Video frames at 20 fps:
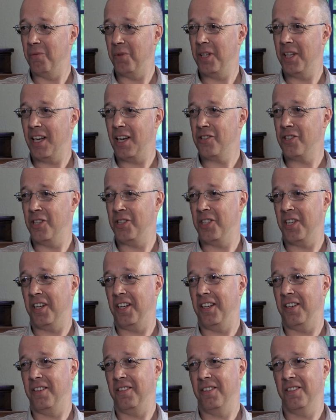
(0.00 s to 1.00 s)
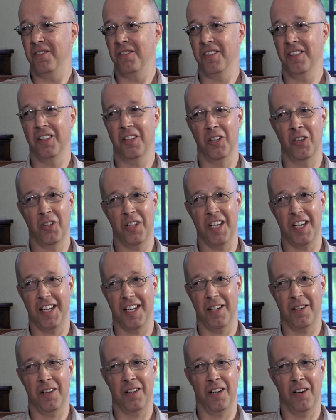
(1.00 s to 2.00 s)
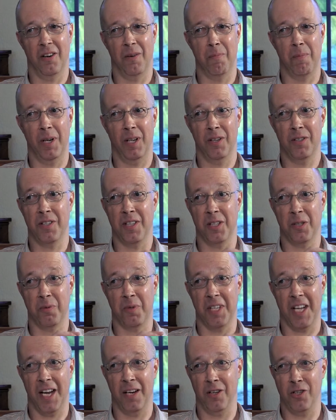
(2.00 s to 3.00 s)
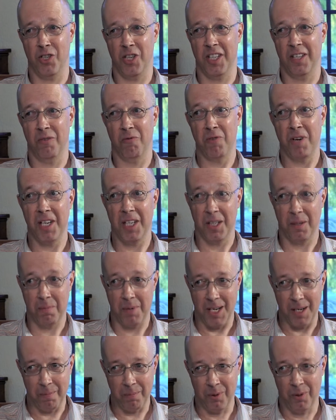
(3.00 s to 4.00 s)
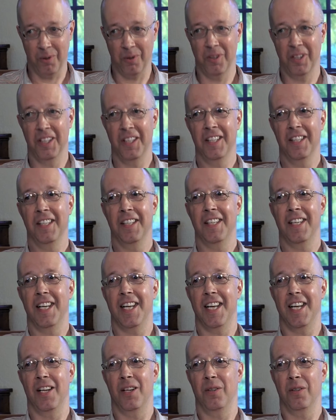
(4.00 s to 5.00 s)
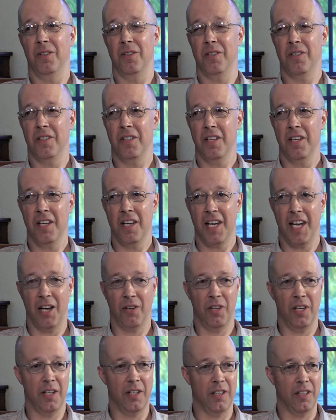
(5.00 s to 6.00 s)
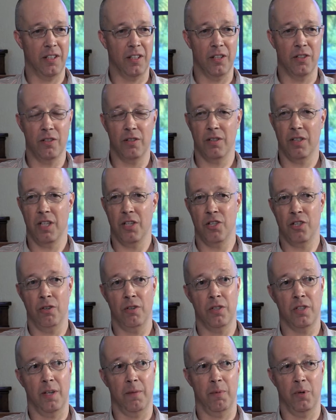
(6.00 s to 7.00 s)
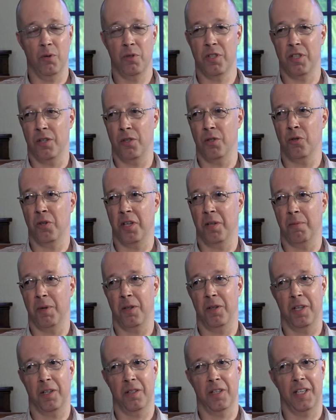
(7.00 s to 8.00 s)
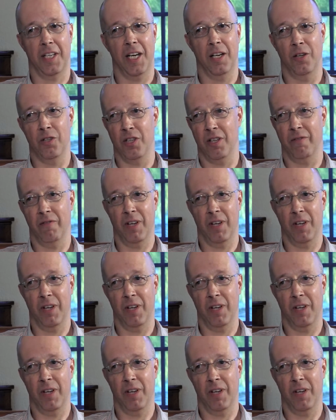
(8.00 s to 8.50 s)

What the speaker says: when they actually started looking at their abilities with energy and reading people, and the intuitive side, but also you're talking about things like energy and